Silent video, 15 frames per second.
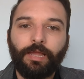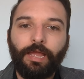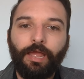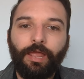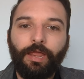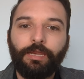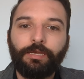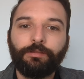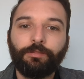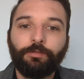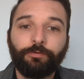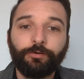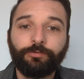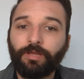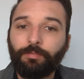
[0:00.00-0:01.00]
And the
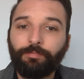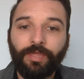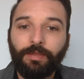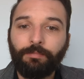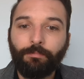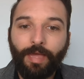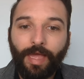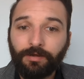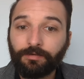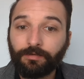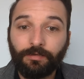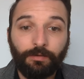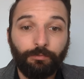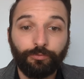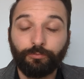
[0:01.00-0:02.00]
first time they met,
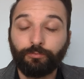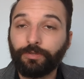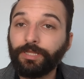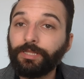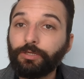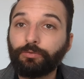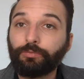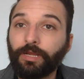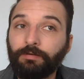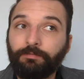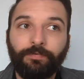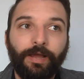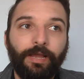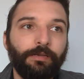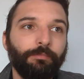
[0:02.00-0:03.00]
it was a really great
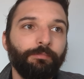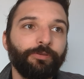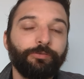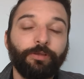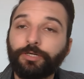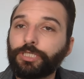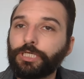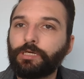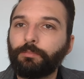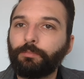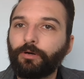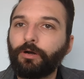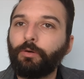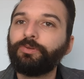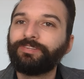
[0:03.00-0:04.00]
fight, and Masashi
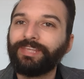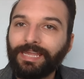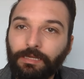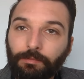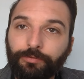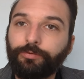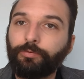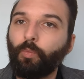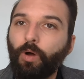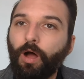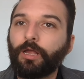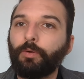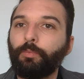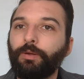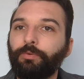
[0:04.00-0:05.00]
Kimura was able to
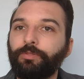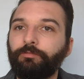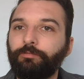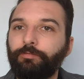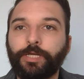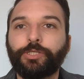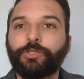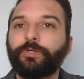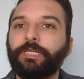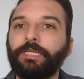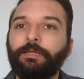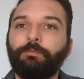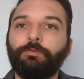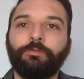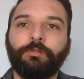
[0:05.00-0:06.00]
walk away with a victory.
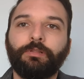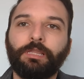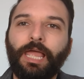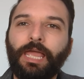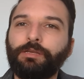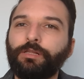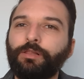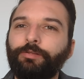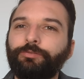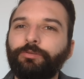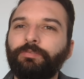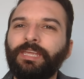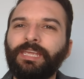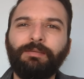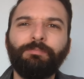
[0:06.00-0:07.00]
He was landing lots of...
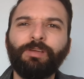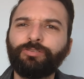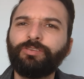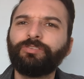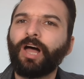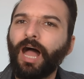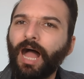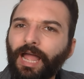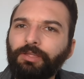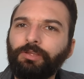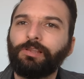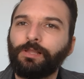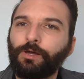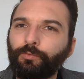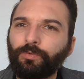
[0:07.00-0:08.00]
He mixes high
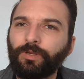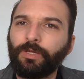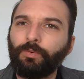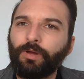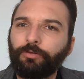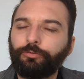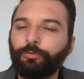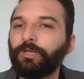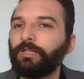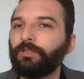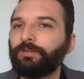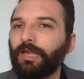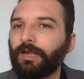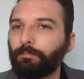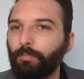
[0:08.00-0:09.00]
and low really well, so he'll
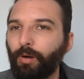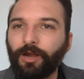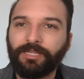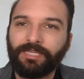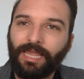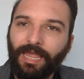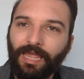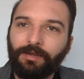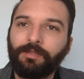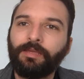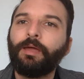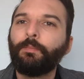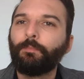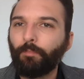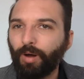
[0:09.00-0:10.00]
attack body-head,
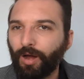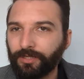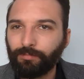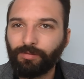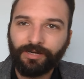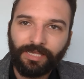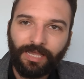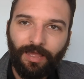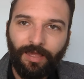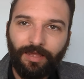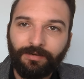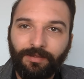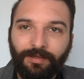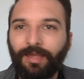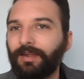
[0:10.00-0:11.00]

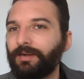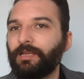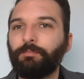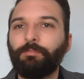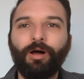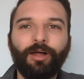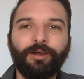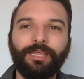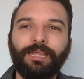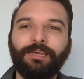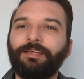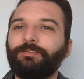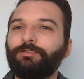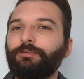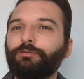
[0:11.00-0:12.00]
body-body-head, head-head-body, and he
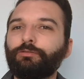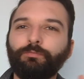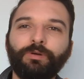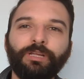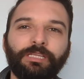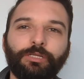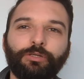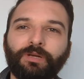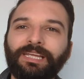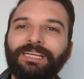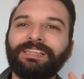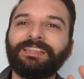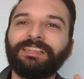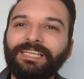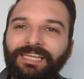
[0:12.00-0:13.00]
has these really great
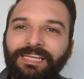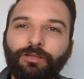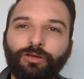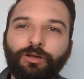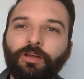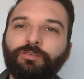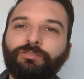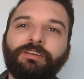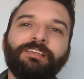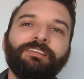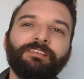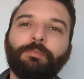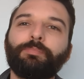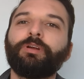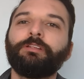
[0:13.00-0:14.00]
lead hooks that he
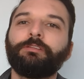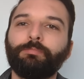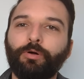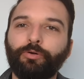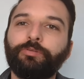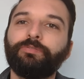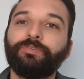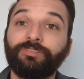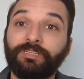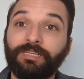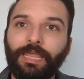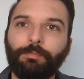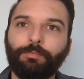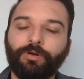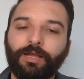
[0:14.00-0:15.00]
separates most of his
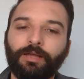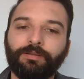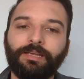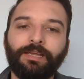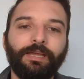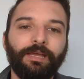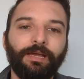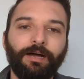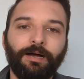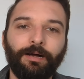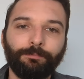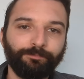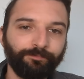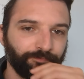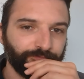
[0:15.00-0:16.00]
game
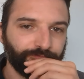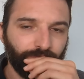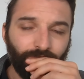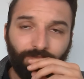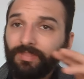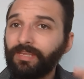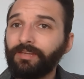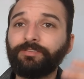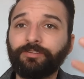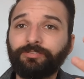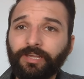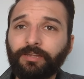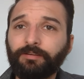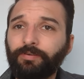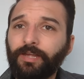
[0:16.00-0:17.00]
around. In the
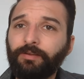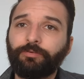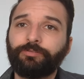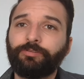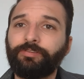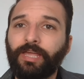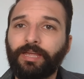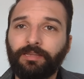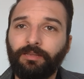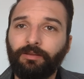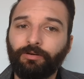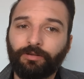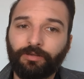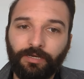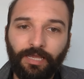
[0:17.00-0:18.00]
second fight versus
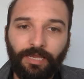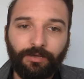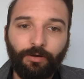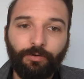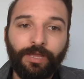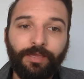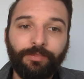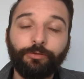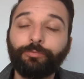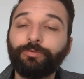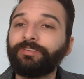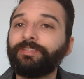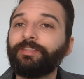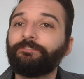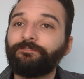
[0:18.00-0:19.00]
Akihiro Kaneko, this was
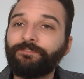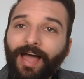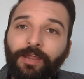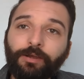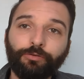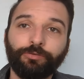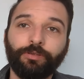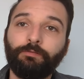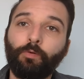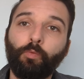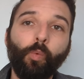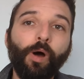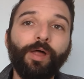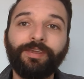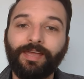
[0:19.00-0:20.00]
in the finals of a
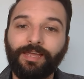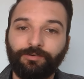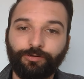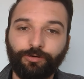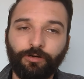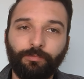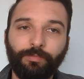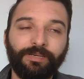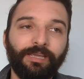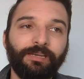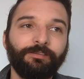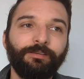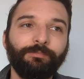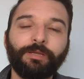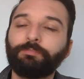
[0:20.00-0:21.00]
one-night tournament, and it
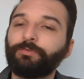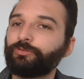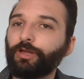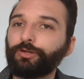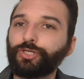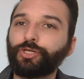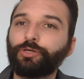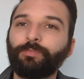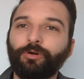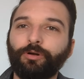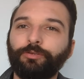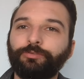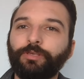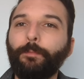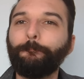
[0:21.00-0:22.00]
seemed like Masashi
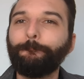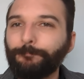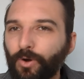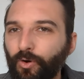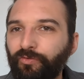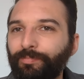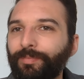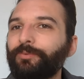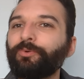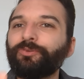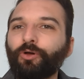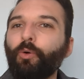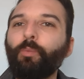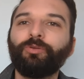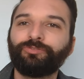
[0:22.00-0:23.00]
Kimura's movement was
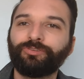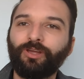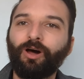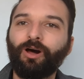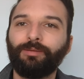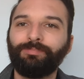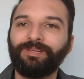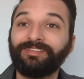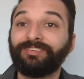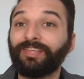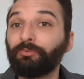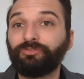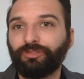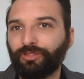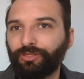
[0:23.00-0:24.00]
almost gone because that
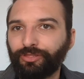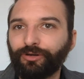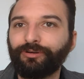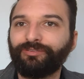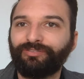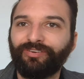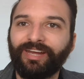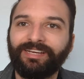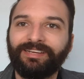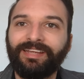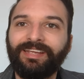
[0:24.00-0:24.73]
was the third fight